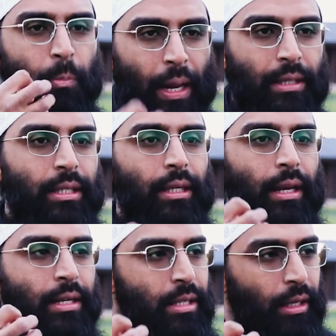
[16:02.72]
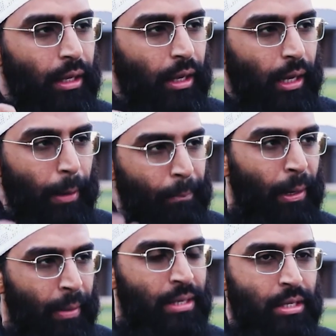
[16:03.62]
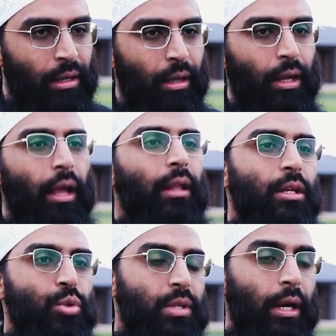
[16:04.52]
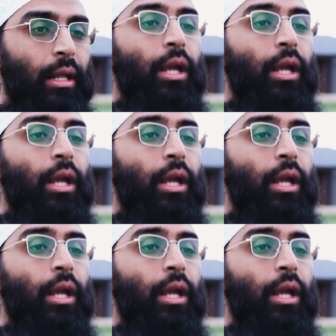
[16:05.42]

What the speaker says: practicality implemented in the society,